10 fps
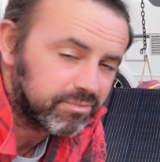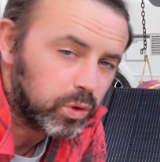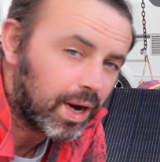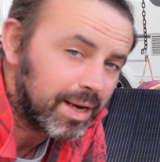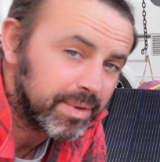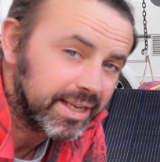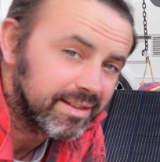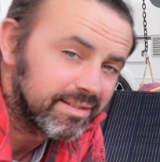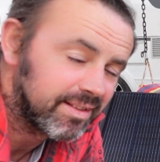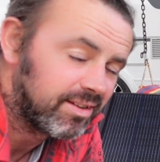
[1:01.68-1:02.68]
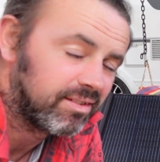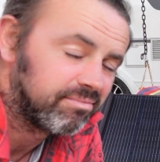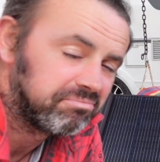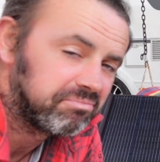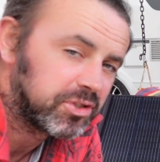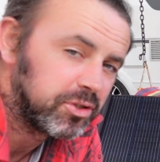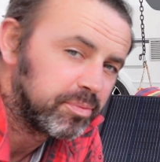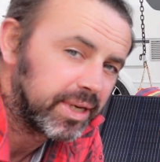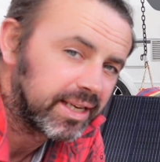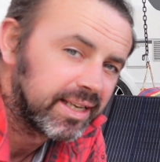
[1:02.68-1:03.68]
quite big. They're not too
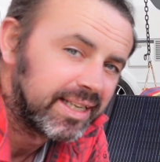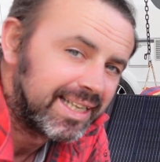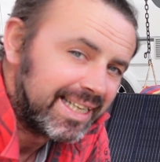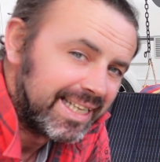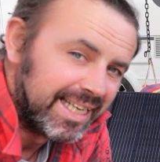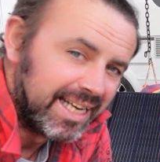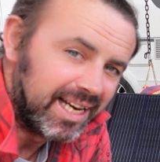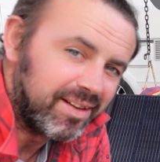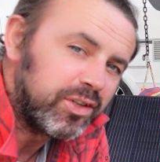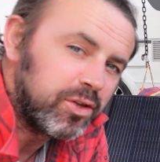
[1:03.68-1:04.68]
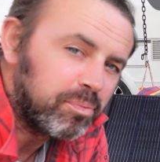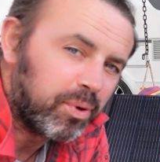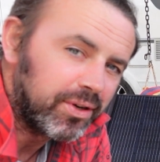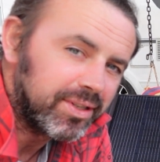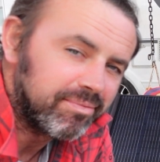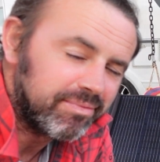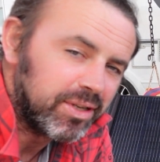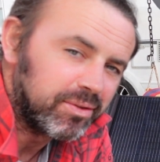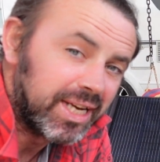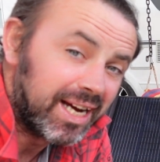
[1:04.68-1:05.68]
big. And if you do point them,
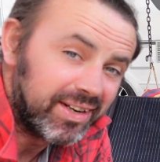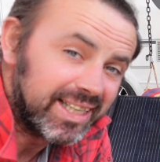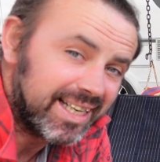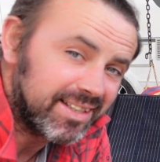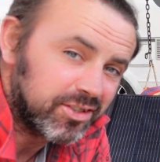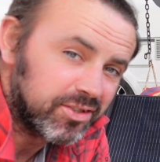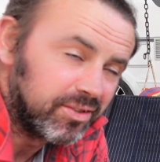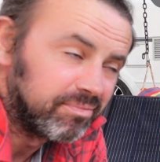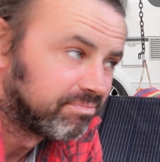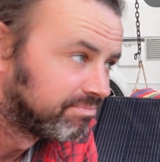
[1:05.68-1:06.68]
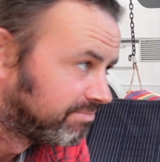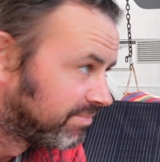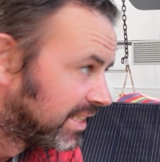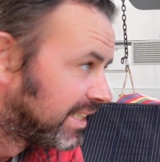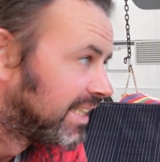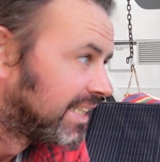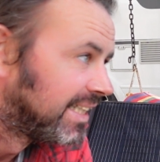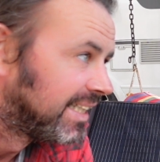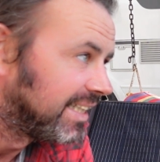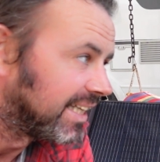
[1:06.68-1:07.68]
directly at the sun,
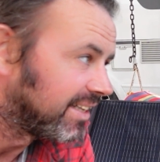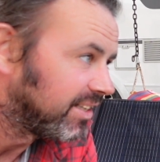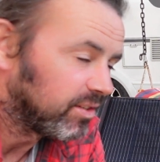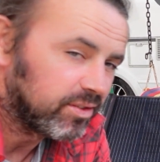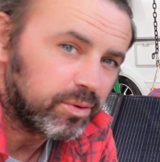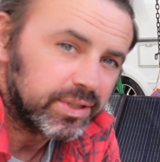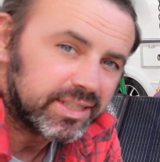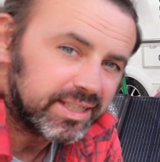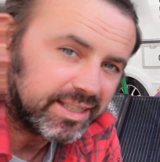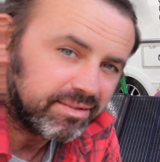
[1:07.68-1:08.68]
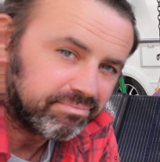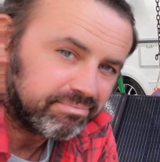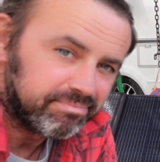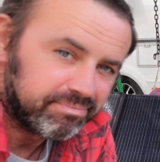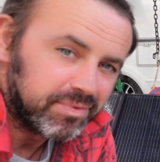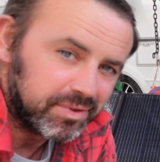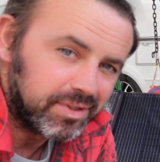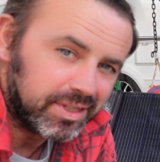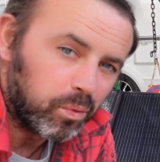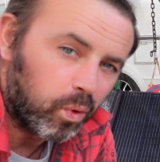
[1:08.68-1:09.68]
you'll notice the
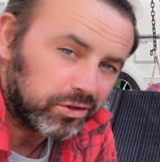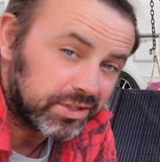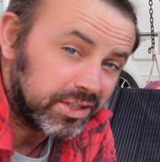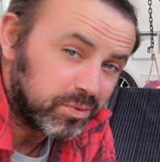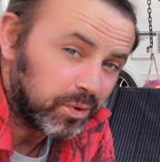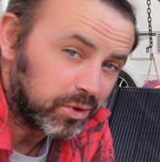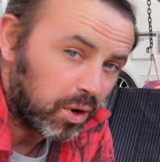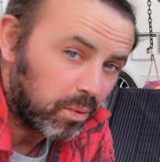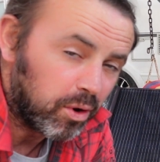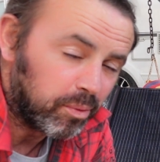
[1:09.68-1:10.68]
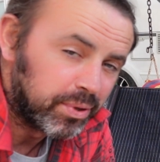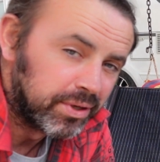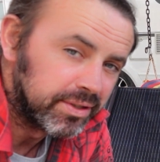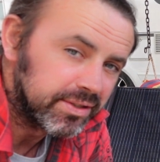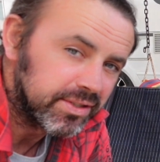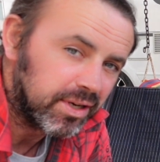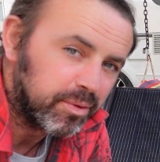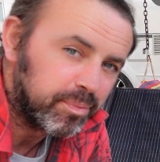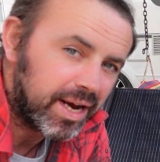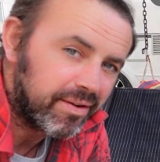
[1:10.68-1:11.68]
wattage will go up.
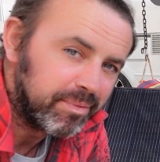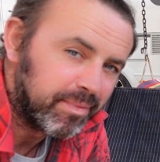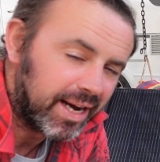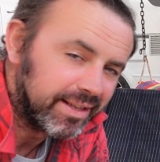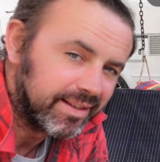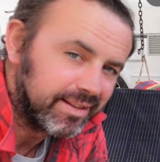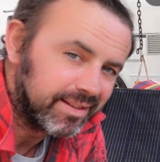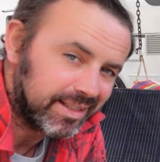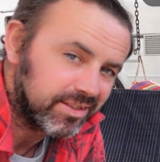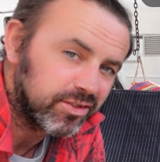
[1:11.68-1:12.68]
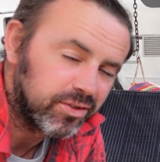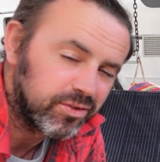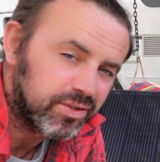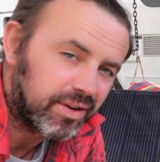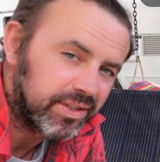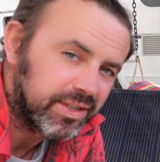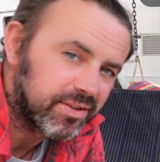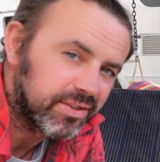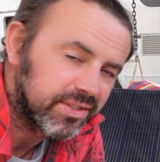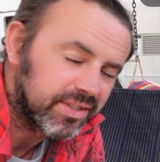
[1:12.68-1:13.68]
So bear in mind that as the sun's travelling
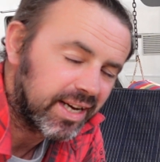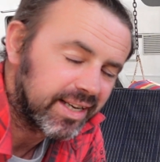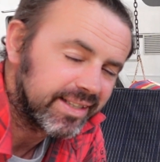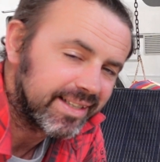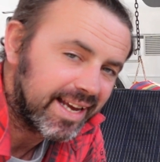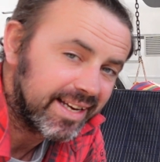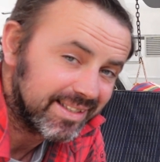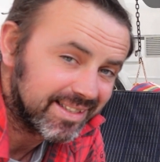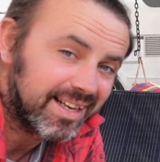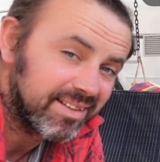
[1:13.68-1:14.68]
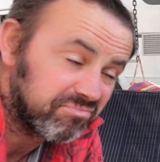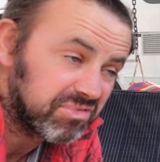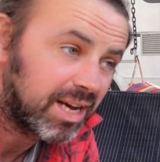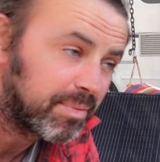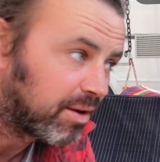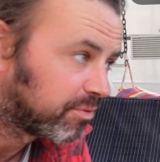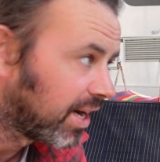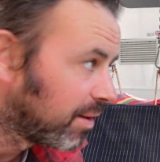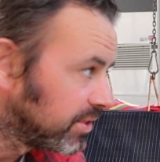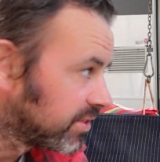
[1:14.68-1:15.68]
across the sky in the day, and you sat about for
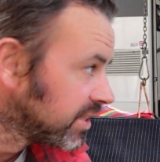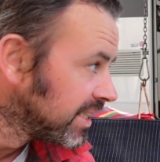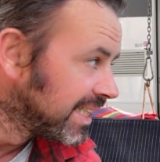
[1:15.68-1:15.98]
hours,